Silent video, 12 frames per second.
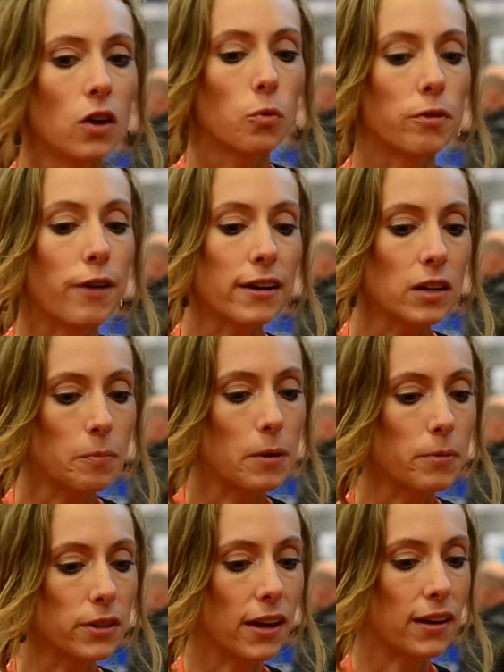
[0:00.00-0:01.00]
we're finding
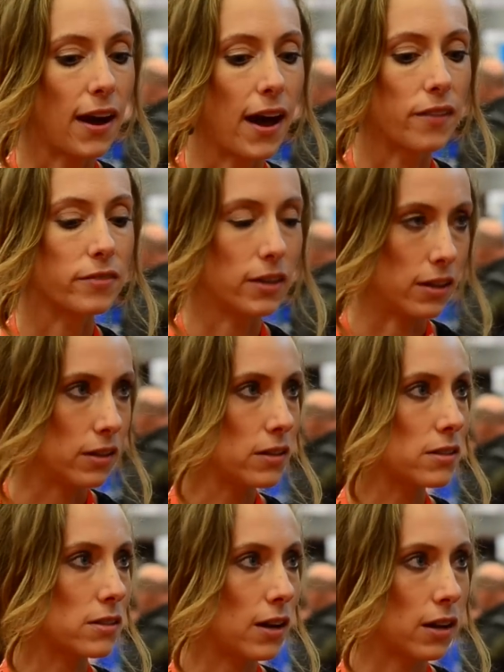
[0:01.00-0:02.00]
people that have
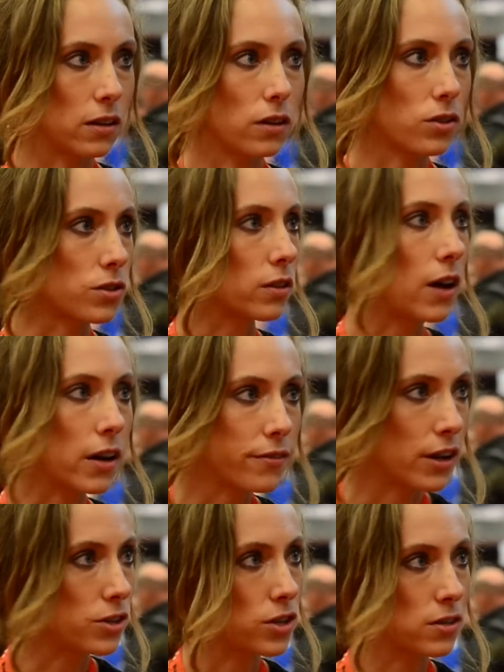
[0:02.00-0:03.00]
needs and there's a lot of
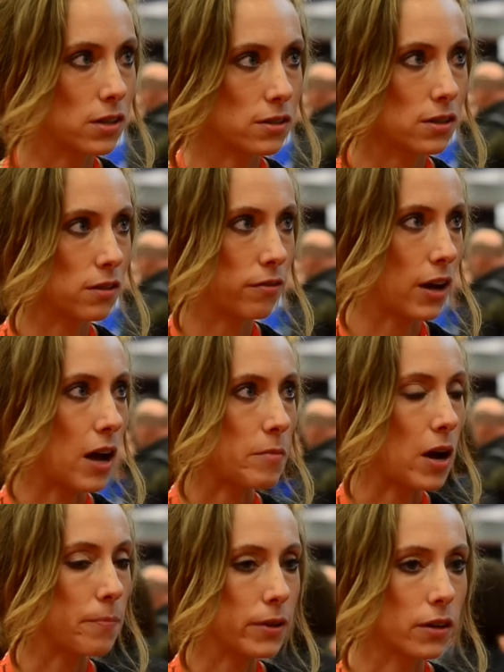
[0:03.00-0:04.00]
agencies that have come
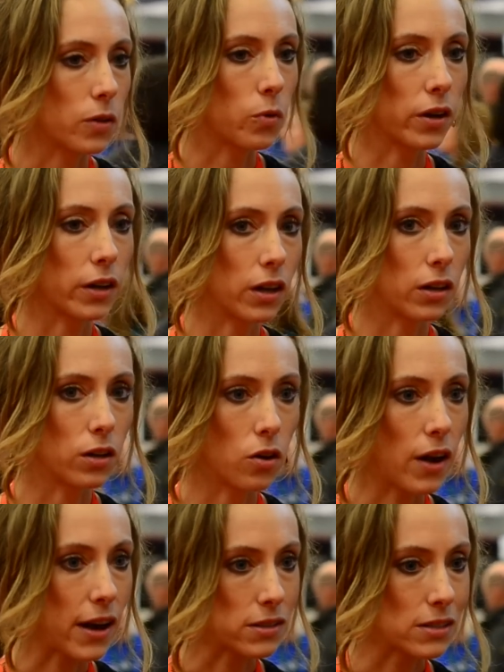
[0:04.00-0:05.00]
up and they're working, you know,
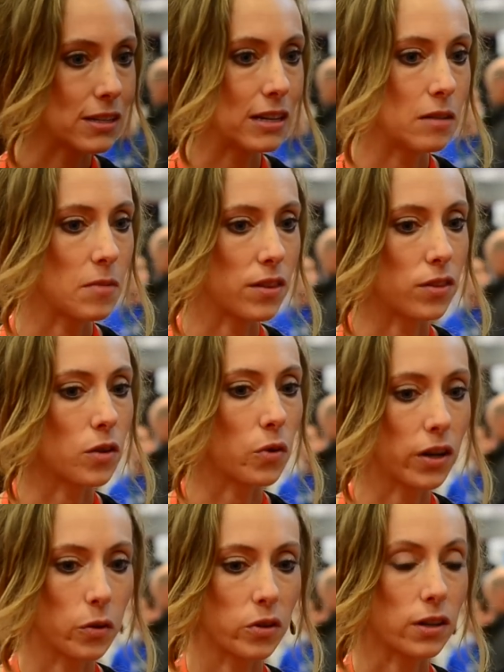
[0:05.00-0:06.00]
as a team and then they're
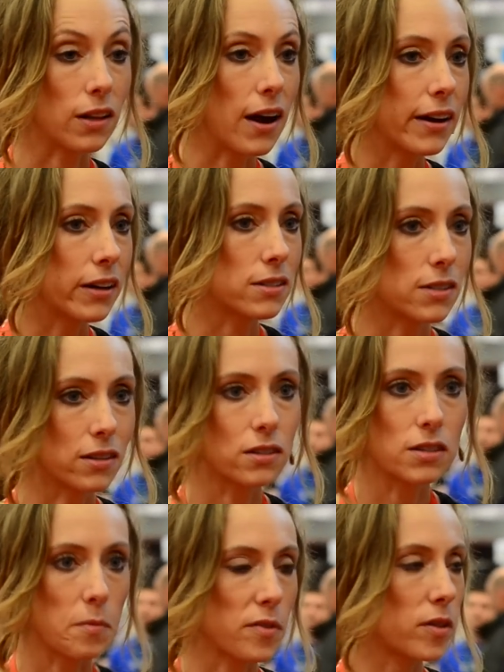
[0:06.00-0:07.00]
working with clients and
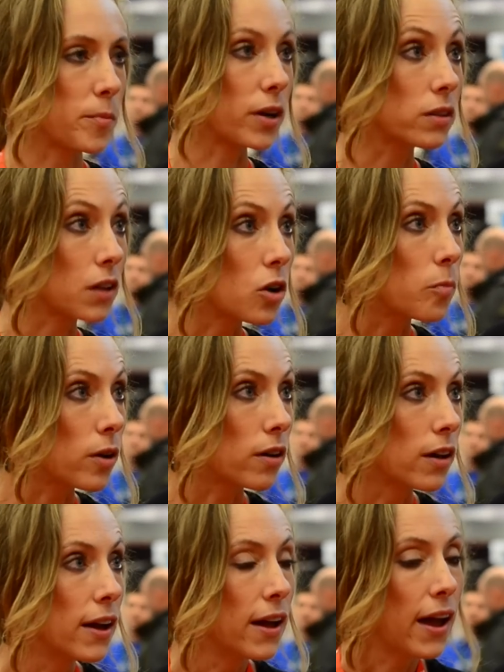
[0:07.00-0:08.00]
some of them are
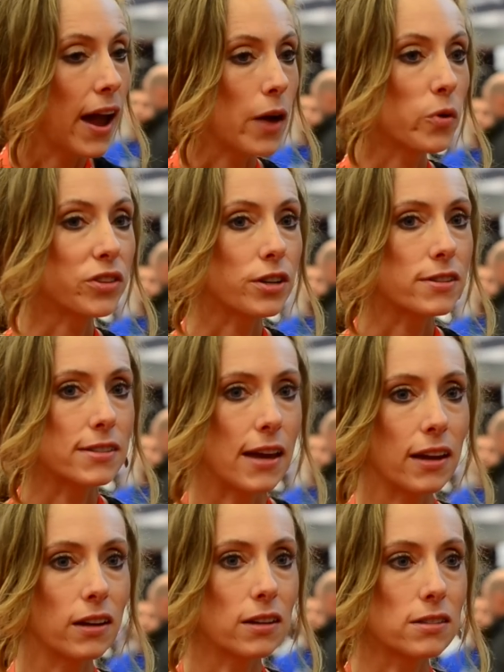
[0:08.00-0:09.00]
global. And what they're
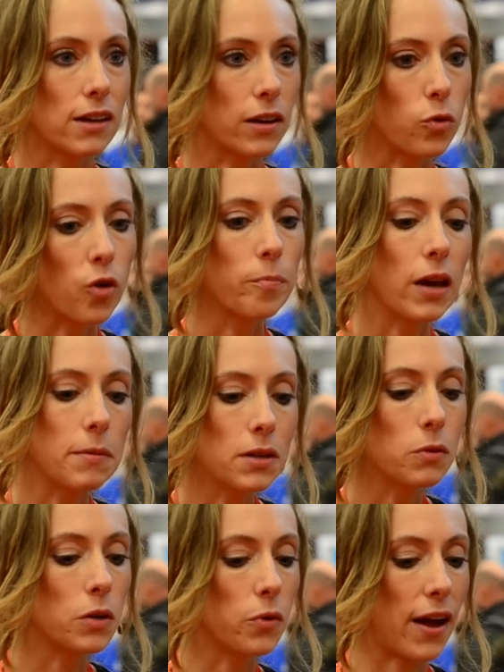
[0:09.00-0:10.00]
saying is like, well,
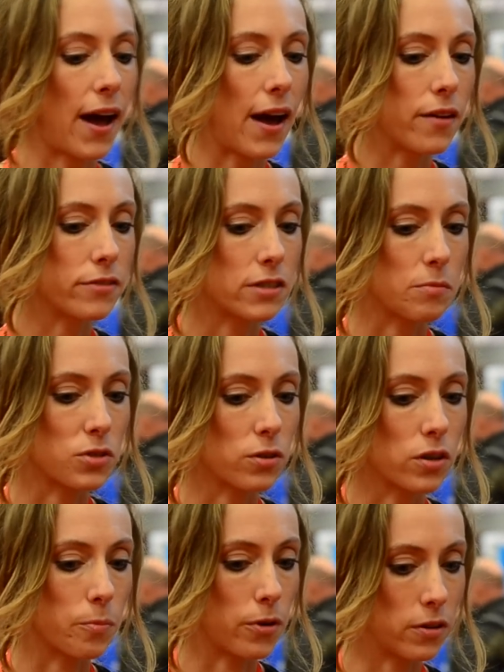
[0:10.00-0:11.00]
maybe we would have some
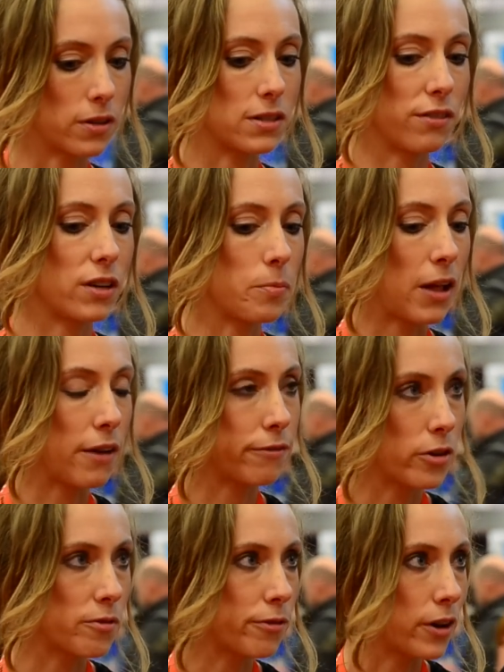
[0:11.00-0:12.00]
sort of productivity
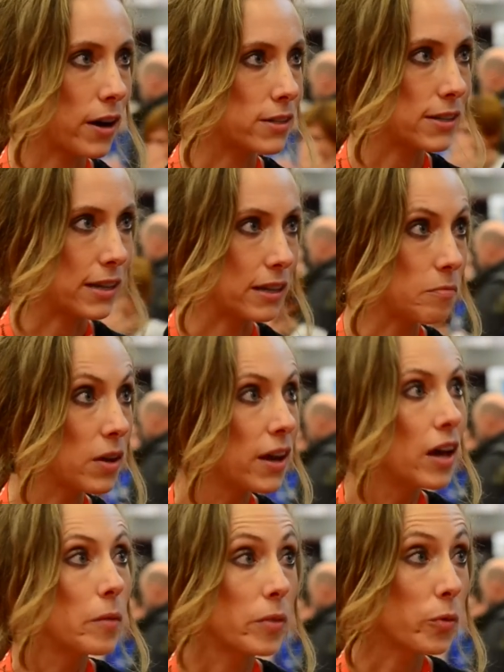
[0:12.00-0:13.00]
platform for our team,
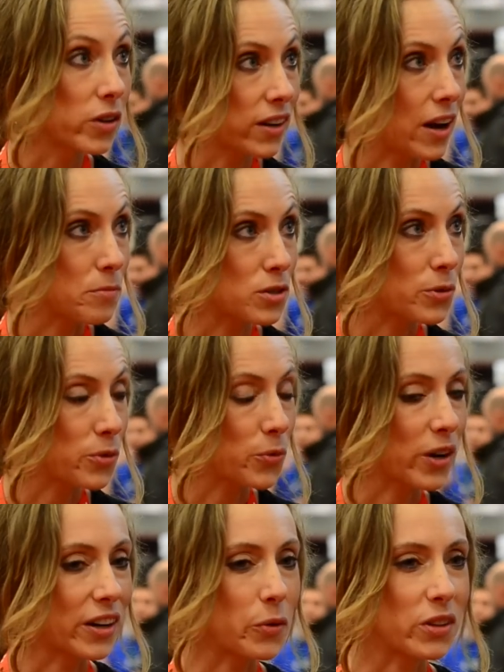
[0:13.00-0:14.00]
but when it comes to
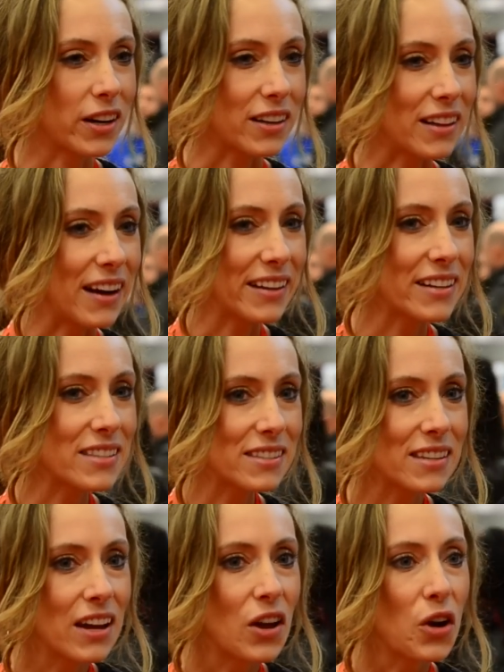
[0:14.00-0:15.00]
working with our clients,